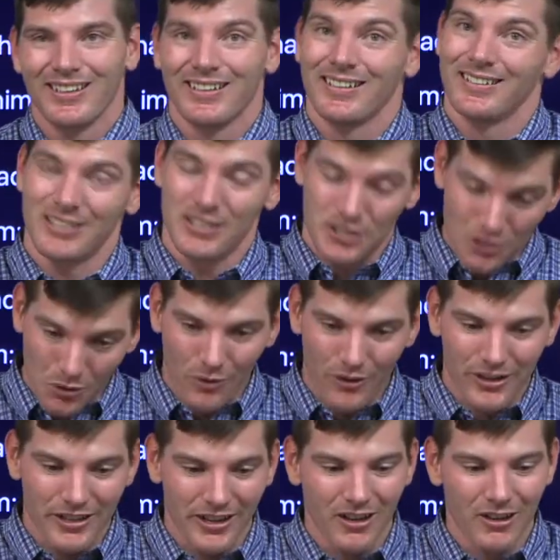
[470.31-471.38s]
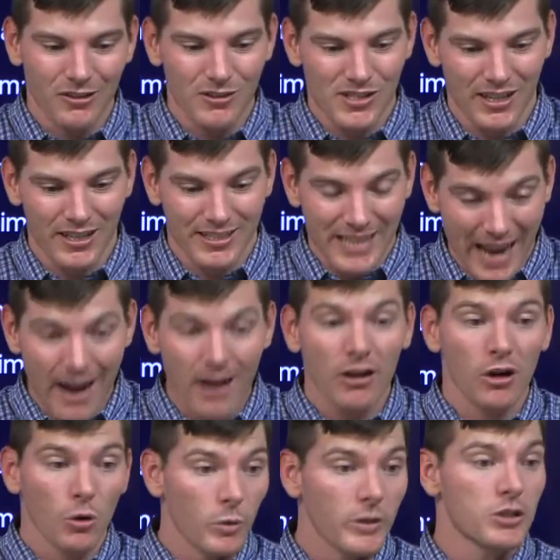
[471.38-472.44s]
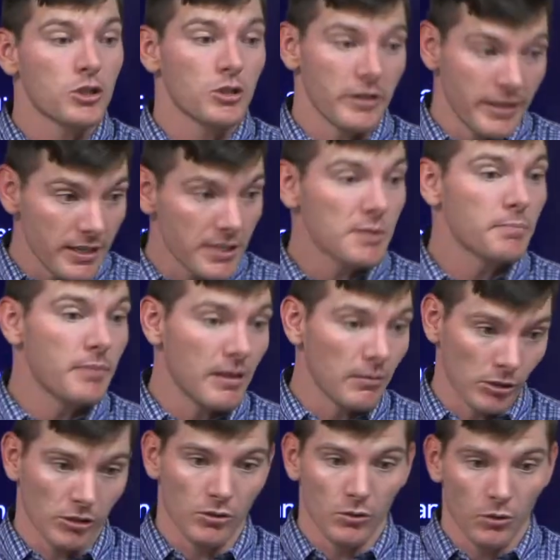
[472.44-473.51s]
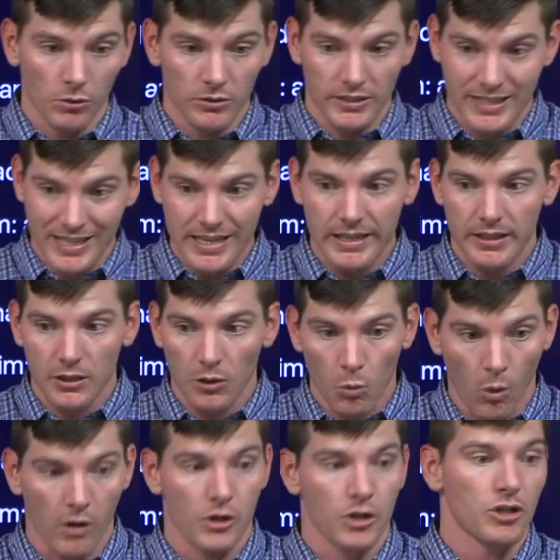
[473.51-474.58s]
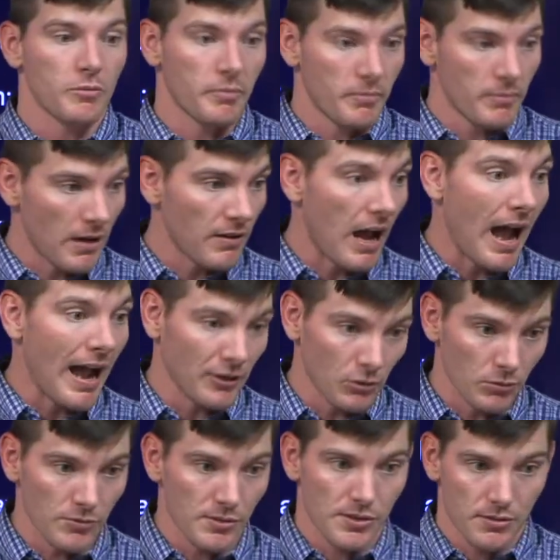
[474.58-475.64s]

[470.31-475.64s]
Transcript: the story goes, Terah, which is biblical, did worship idols.